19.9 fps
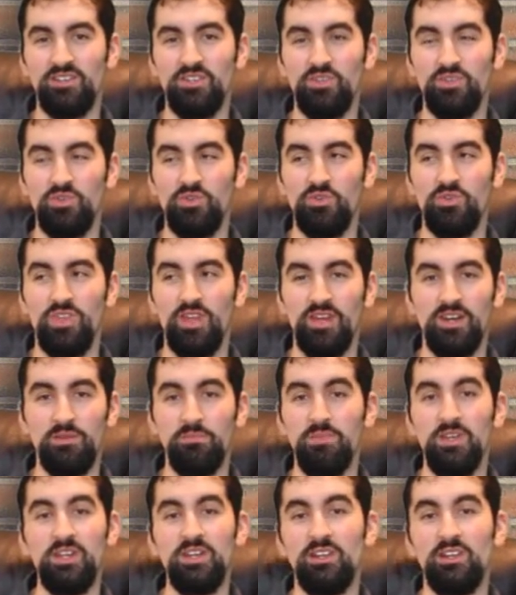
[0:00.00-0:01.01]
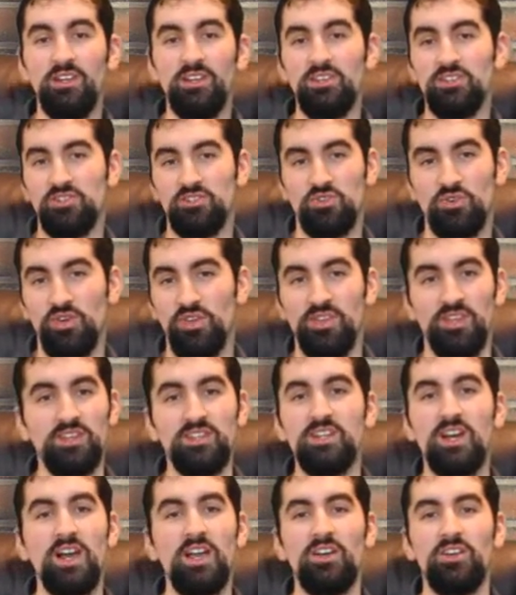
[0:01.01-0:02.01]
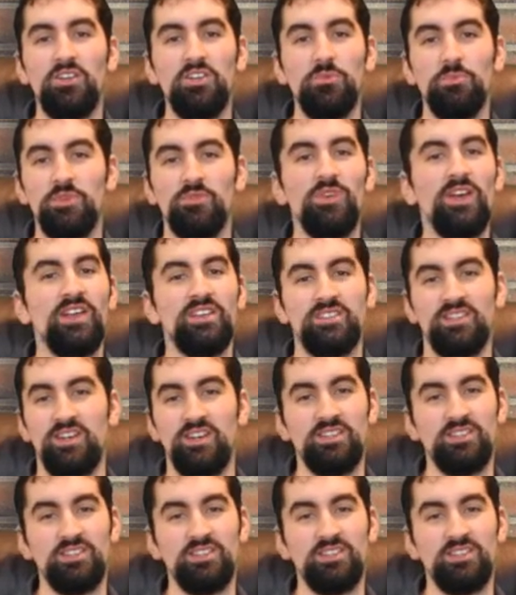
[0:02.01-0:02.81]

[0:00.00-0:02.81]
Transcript: to then immediately destroy the entire human race that